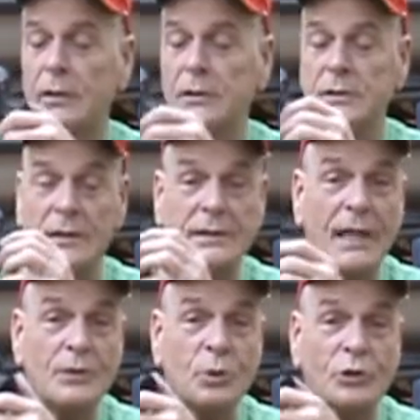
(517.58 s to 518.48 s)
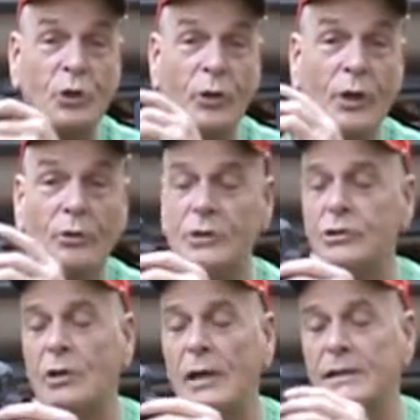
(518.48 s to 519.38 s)
since that's what Toyota's
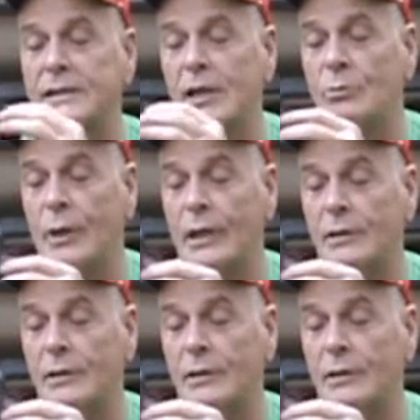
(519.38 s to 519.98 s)
trying to sell me.